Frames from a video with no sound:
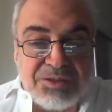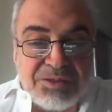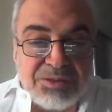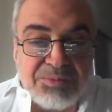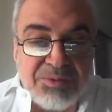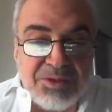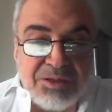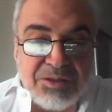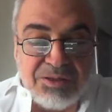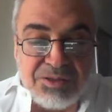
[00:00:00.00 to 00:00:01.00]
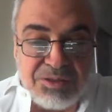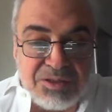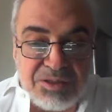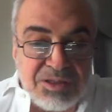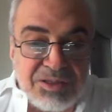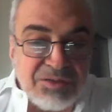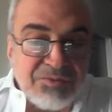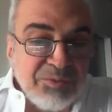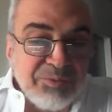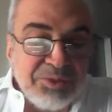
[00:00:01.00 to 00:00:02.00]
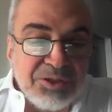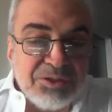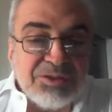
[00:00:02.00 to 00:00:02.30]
It's a different build.